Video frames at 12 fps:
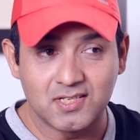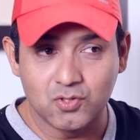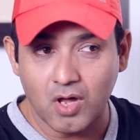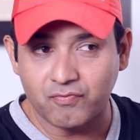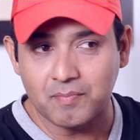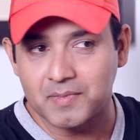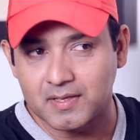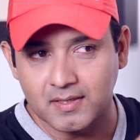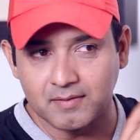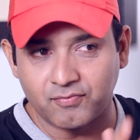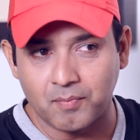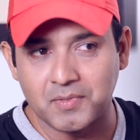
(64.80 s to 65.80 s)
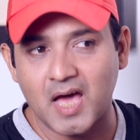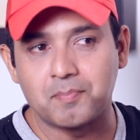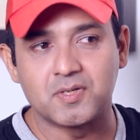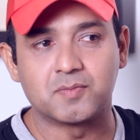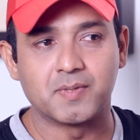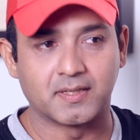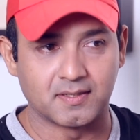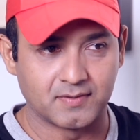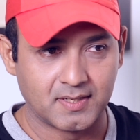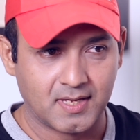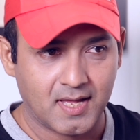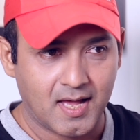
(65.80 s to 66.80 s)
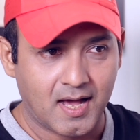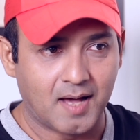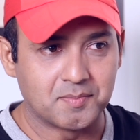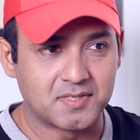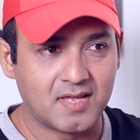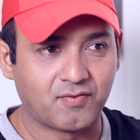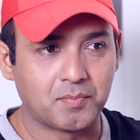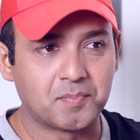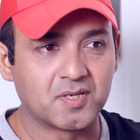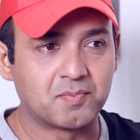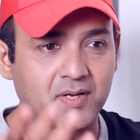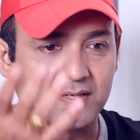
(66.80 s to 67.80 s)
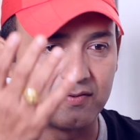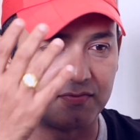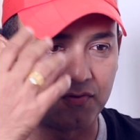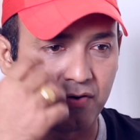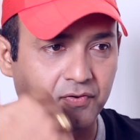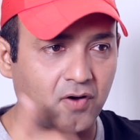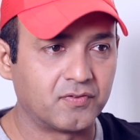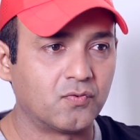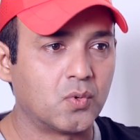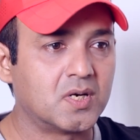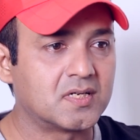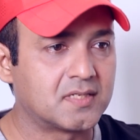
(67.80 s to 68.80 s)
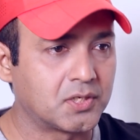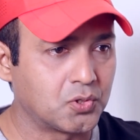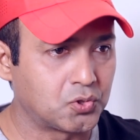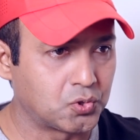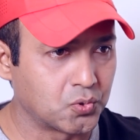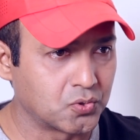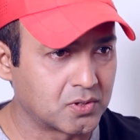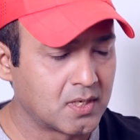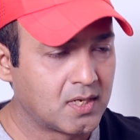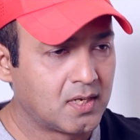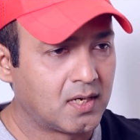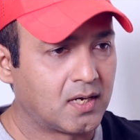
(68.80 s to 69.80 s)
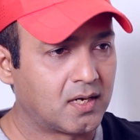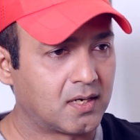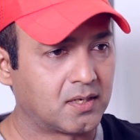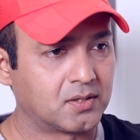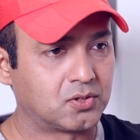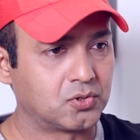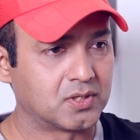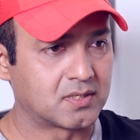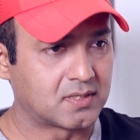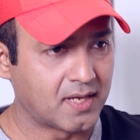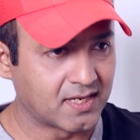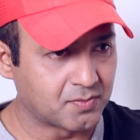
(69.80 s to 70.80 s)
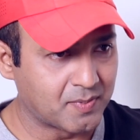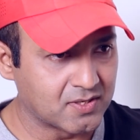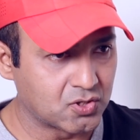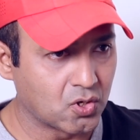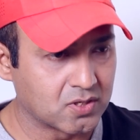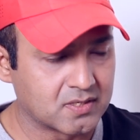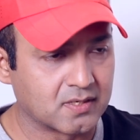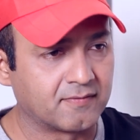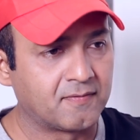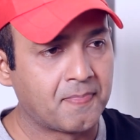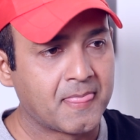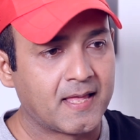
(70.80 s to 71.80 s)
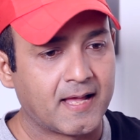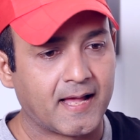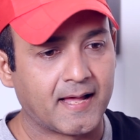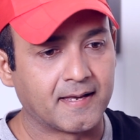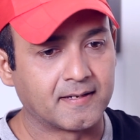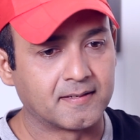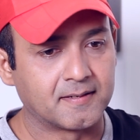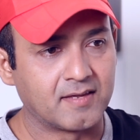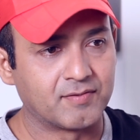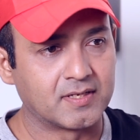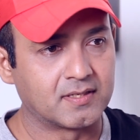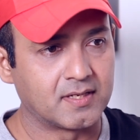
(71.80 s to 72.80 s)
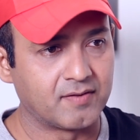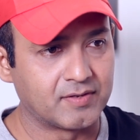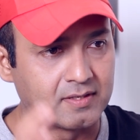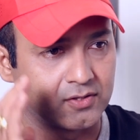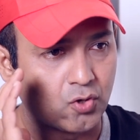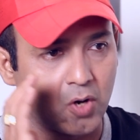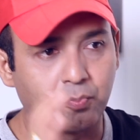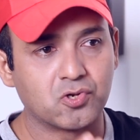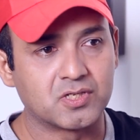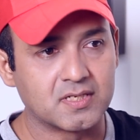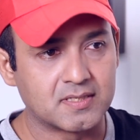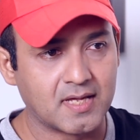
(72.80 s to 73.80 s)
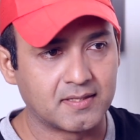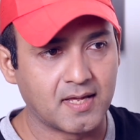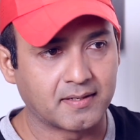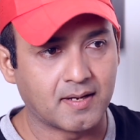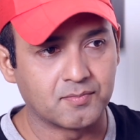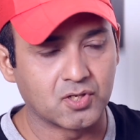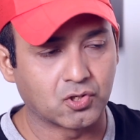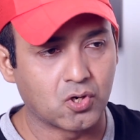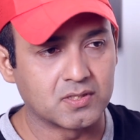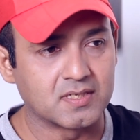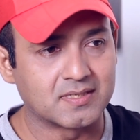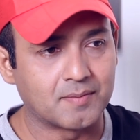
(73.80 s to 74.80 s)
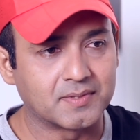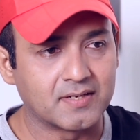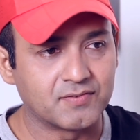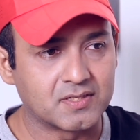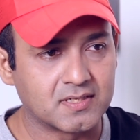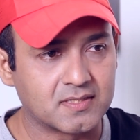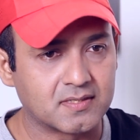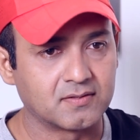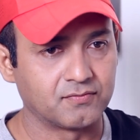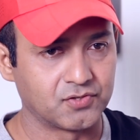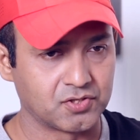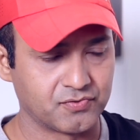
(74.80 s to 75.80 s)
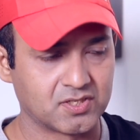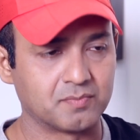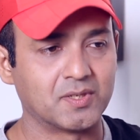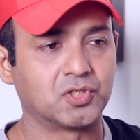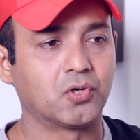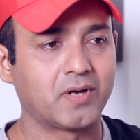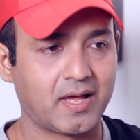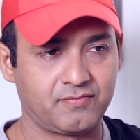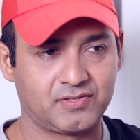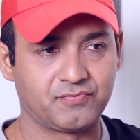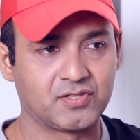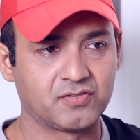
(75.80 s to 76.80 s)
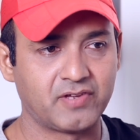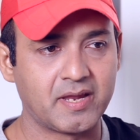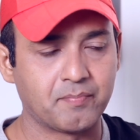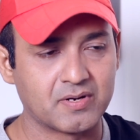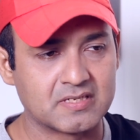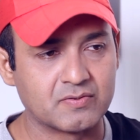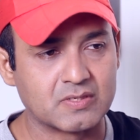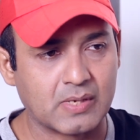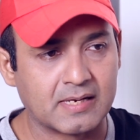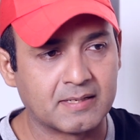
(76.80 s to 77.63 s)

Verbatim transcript: It's not from that perspective. I'm saying from the perspective of the words that you choose to just express yourself. And even the thought process that comes across is something which is mature and which is very impressive as